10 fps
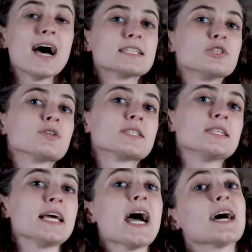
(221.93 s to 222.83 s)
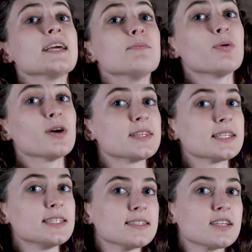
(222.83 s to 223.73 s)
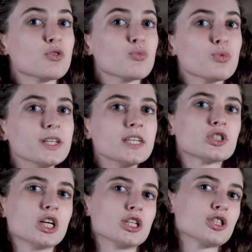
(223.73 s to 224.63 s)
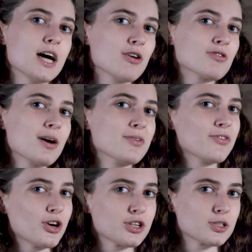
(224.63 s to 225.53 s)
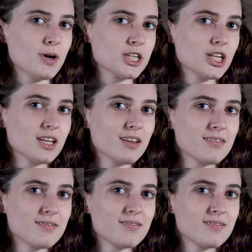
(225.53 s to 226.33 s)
As you can see, adding parentheses can really change the outcome of our expression.